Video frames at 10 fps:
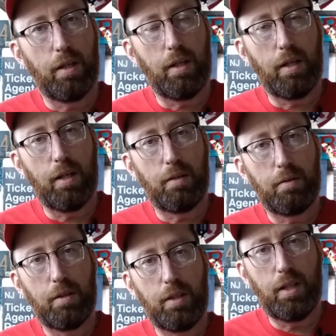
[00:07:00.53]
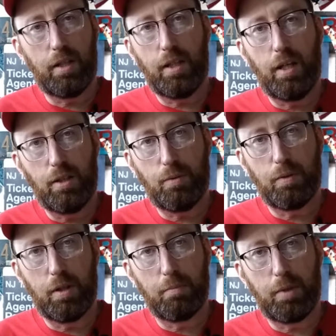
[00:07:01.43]
and had a case with
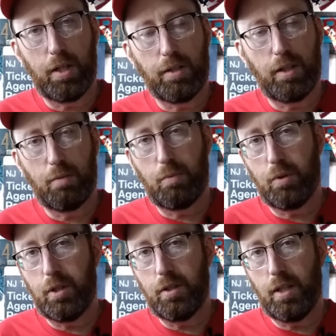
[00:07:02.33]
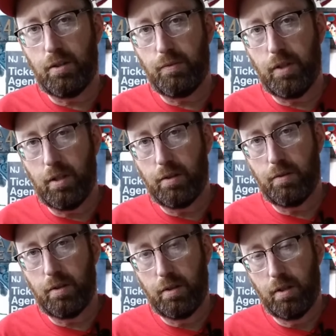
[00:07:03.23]
it, but I said, well, you take
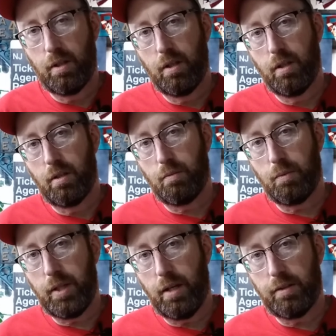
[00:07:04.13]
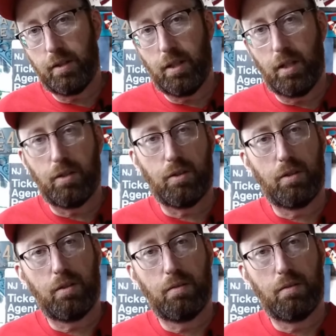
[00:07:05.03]
$300 without the case.